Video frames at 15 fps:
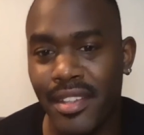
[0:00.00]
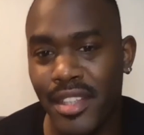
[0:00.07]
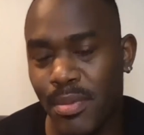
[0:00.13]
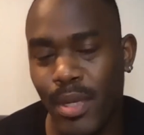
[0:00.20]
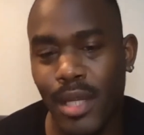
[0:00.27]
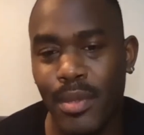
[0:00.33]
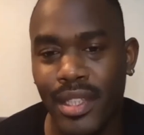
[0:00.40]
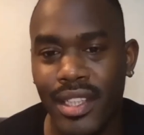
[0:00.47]
It's
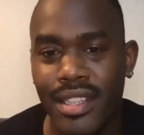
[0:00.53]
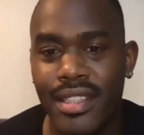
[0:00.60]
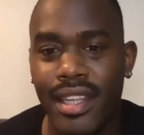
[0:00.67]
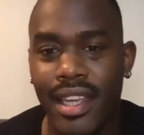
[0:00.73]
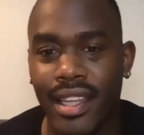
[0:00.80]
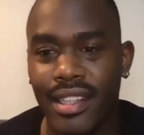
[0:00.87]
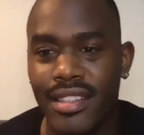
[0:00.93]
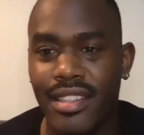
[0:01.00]
probably going to
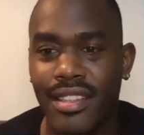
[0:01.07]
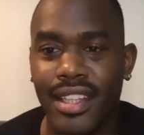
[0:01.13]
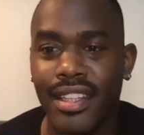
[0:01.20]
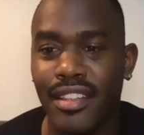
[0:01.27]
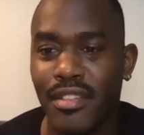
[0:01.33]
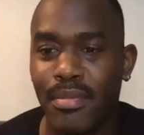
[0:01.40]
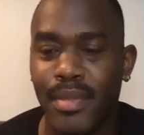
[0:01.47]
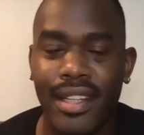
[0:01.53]
take until the end
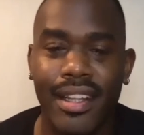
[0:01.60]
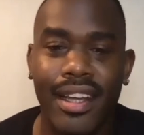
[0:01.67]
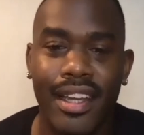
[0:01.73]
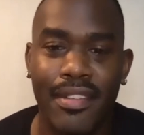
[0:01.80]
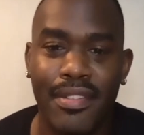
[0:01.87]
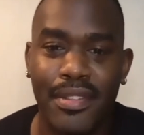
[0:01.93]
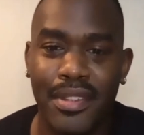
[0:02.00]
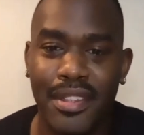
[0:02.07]
of my
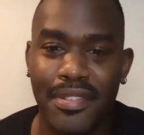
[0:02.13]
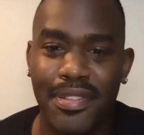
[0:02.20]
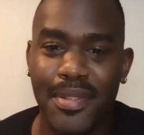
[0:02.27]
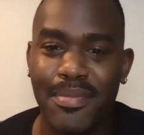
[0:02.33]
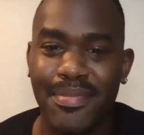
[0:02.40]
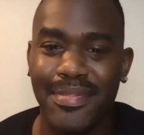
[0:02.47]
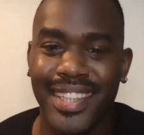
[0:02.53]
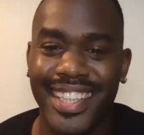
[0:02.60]
life in order for
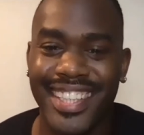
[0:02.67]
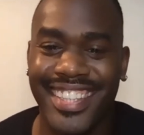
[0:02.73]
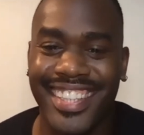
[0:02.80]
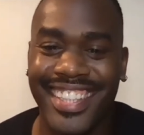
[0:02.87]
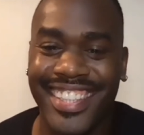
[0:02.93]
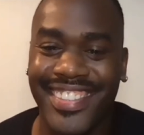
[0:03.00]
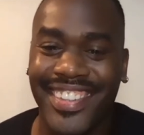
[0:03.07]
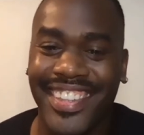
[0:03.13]
me
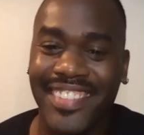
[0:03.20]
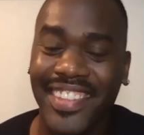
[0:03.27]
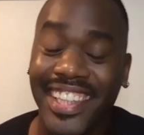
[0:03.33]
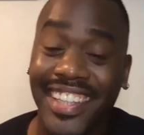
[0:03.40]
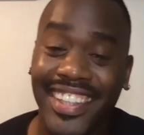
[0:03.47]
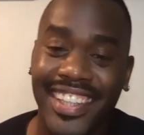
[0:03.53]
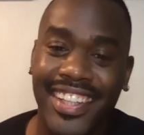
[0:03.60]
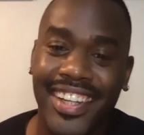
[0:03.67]
to sort of
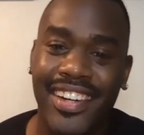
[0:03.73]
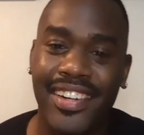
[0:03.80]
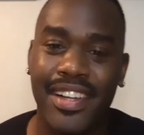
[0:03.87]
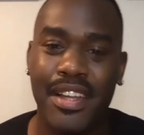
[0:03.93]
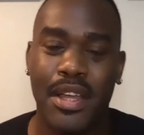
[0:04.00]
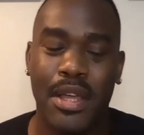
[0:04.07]
hear it all.